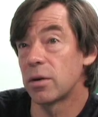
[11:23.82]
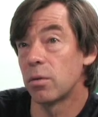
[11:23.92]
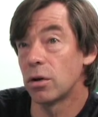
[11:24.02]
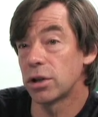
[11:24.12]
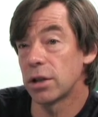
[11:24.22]
winner
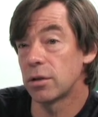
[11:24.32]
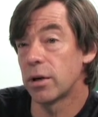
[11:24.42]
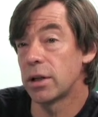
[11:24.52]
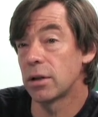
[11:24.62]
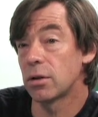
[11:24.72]
won't change the
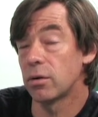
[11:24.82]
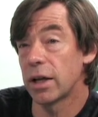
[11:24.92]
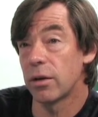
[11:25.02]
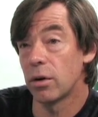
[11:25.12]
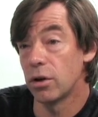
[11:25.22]
rating at all.
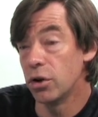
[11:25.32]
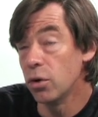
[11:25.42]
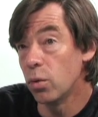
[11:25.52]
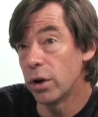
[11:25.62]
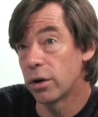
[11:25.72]
Now, a new
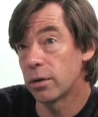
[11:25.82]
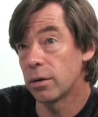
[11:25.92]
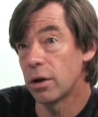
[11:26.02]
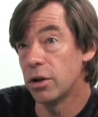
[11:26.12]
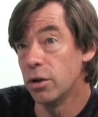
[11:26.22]
winner,
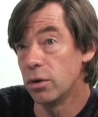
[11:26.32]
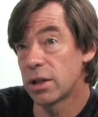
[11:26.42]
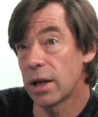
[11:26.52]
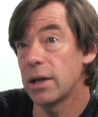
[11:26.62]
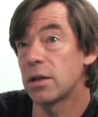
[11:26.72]
a new
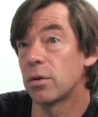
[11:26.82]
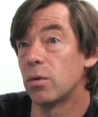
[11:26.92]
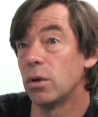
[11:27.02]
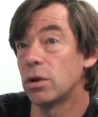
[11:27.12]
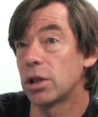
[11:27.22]
stakes winner
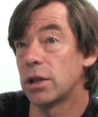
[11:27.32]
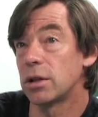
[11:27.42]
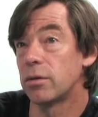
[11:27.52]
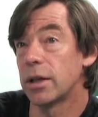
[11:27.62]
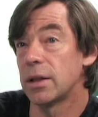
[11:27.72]
will change
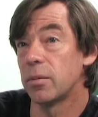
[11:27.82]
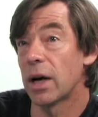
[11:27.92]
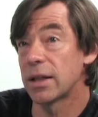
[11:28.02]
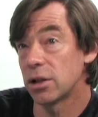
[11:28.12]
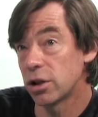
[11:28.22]
the rating,
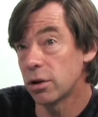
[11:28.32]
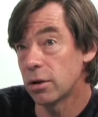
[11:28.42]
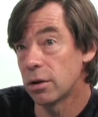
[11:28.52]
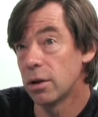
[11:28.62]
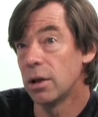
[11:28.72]
as it
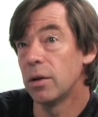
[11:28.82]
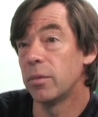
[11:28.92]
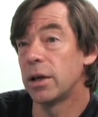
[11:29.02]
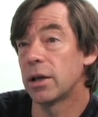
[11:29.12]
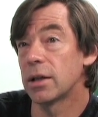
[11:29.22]
should,
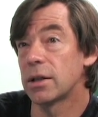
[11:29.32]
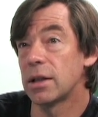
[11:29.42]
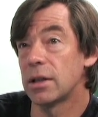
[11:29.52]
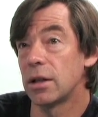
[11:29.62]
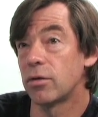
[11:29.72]
because
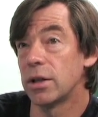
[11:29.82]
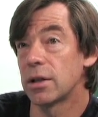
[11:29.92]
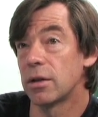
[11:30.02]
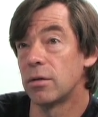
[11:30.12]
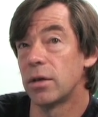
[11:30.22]
it's
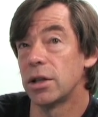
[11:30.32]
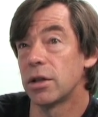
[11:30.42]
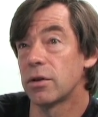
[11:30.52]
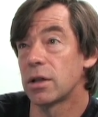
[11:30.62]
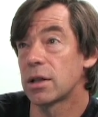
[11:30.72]
increased the ratio
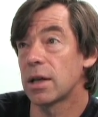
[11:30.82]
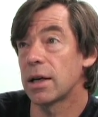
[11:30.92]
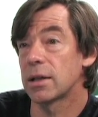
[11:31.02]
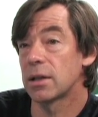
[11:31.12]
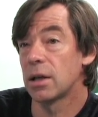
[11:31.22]
of
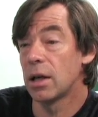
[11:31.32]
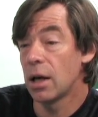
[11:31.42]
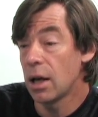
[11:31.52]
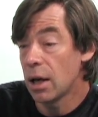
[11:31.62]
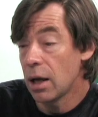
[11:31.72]
success.
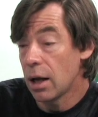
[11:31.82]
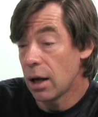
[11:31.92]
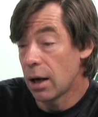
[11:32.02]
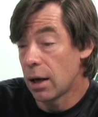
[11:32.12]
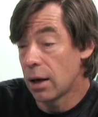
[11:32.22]

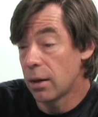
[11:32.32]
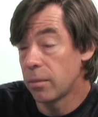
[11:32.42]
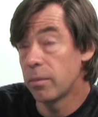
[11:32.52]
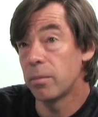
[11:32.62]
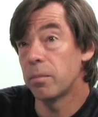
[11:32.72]

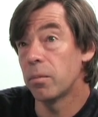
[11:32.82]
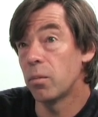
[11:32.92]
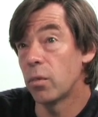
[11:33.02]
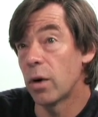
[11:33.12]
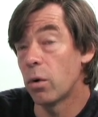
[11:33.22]

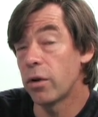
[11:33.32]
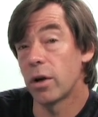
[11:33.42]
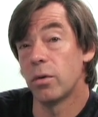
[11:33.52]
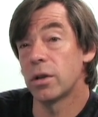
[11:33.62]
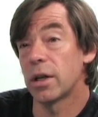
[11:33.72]
Now, one thing I
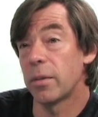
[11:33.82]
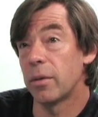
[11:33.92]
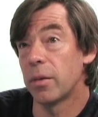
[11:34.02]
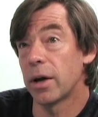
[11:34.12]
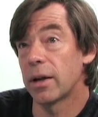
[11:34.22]
will say about
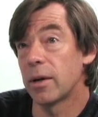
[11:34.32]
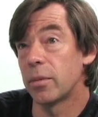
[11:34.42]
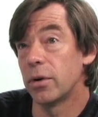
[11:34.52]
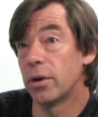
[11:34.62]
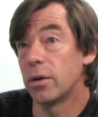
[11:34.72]
Mind That
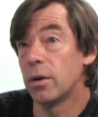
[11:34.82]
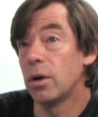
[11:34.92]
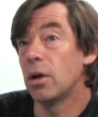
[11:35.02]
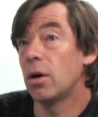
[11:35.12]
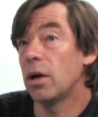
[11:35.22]
Bird,
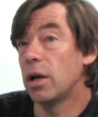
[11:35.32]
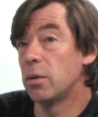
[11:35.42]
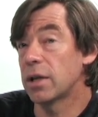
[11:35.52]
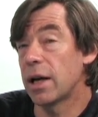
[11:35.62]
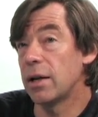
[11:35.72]
he
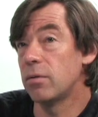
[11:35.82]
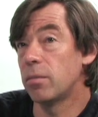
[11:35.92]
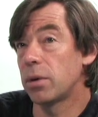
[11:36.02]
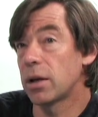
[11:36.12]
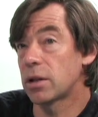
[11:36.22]
was A+
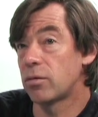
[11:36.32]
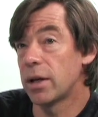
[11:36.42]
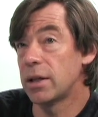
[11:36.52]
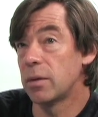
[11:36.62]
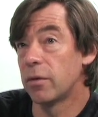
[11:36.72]

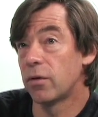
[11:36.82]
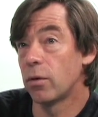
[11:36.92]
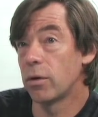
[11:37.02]
rated before the